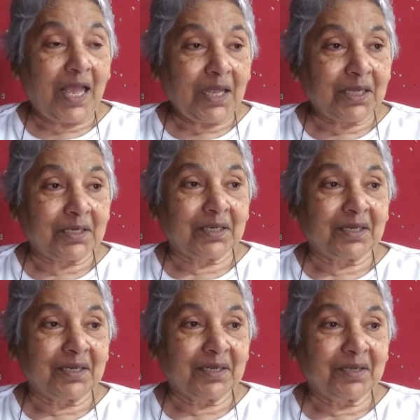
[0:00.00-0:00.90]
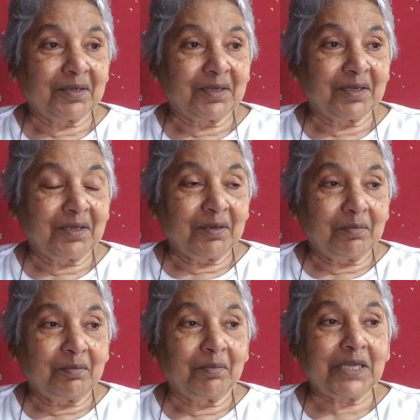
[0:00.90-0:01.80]
And
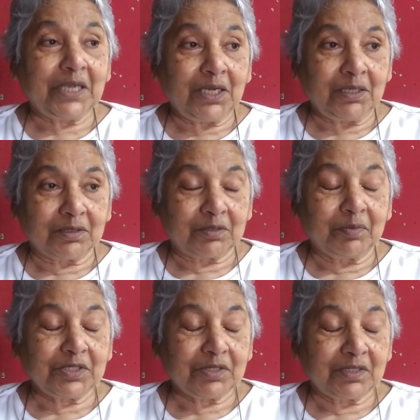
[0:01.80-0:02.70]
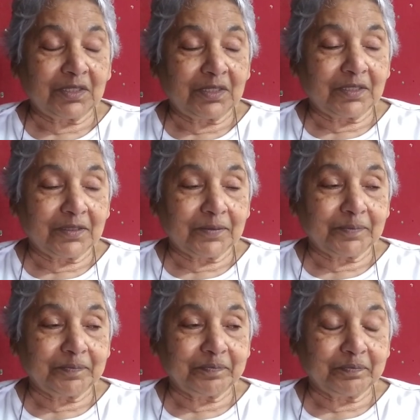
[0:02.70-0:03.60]
my aunt, my
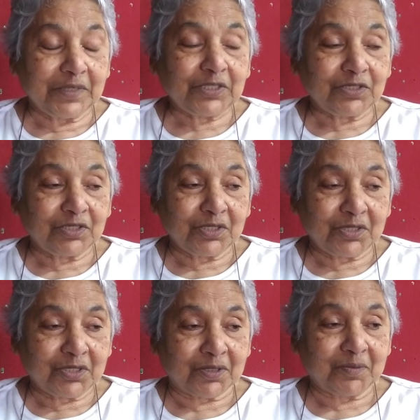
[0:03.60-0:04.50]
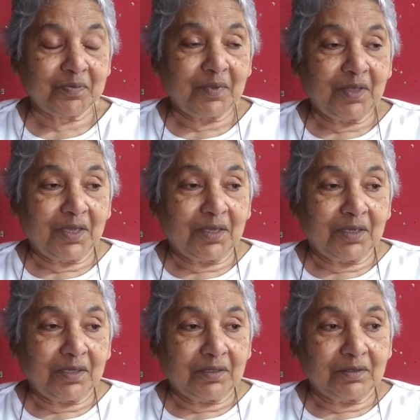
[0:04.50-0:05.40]
mother's sister,
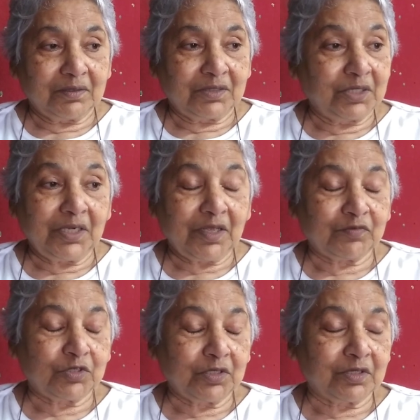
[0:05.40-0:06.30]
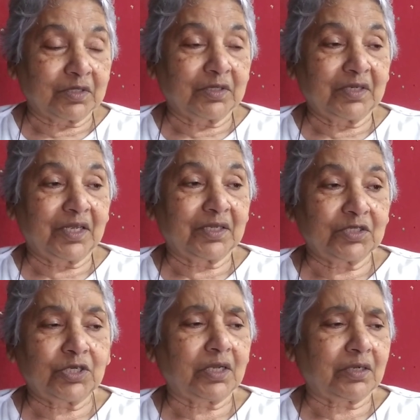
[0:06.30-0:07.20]
she didn't have children,
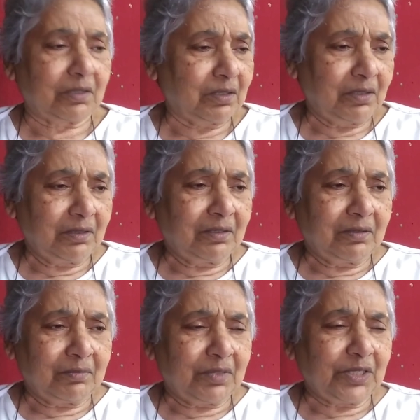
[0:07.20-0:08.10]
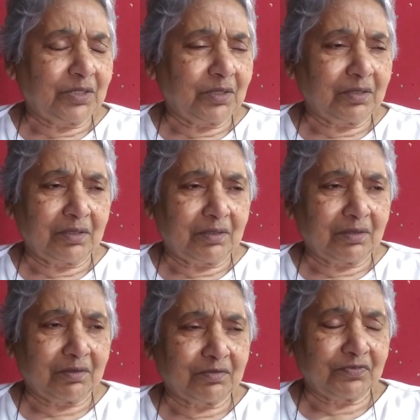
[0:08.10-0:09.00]
and she had plenty
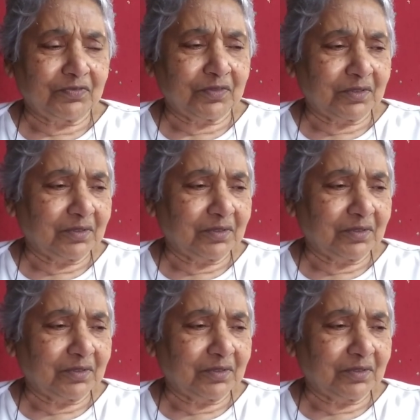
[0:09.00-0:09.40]
of